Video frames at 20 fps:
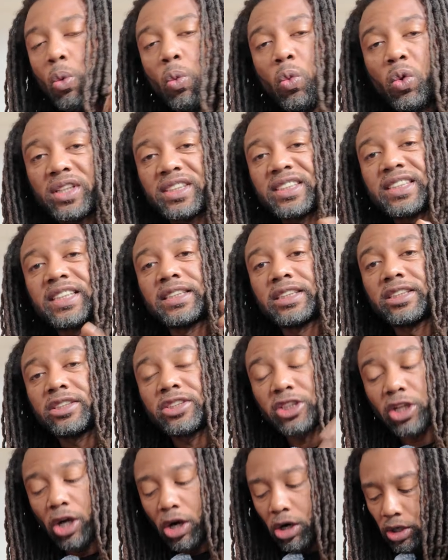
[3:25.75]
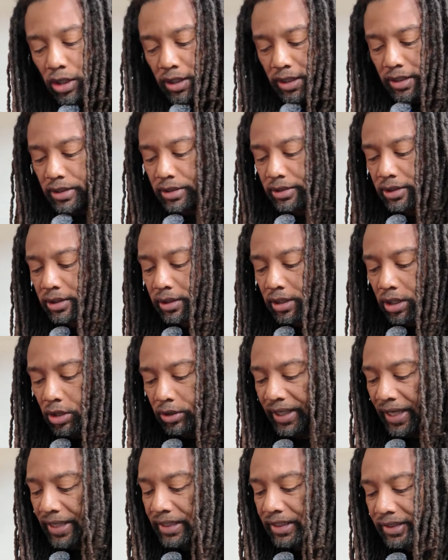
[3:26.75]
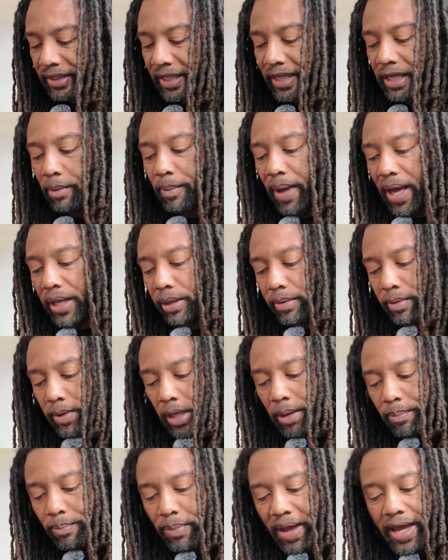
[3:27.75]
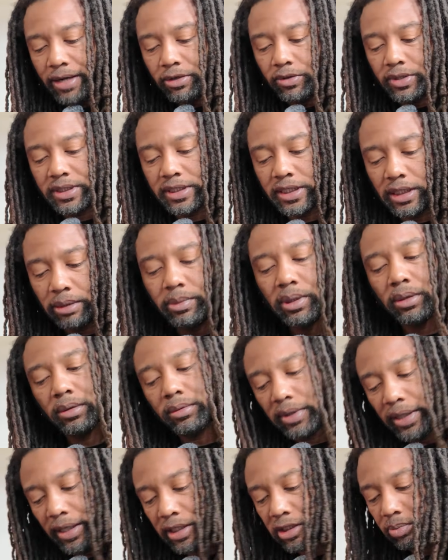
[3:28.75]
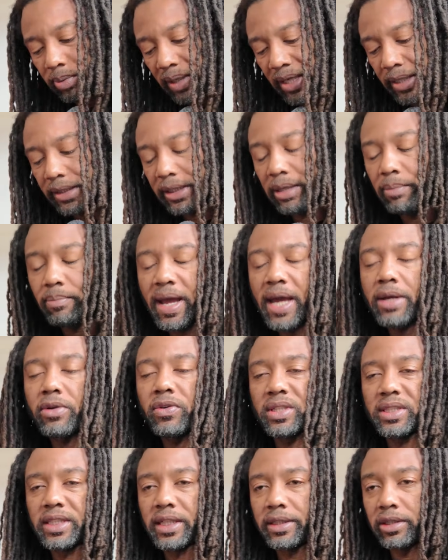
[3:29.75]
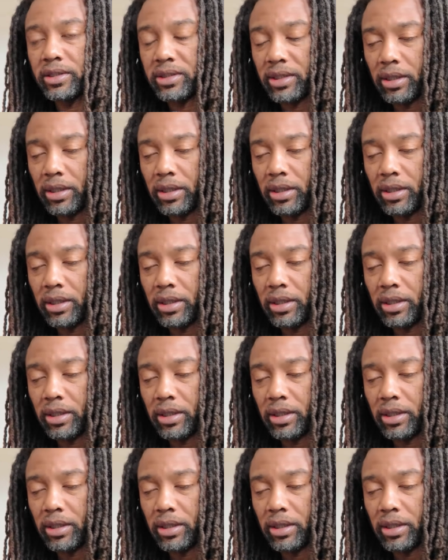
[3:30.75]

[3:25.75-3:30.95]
once it's charged, okay, the thing about a battery tender, let me explain the battery tender.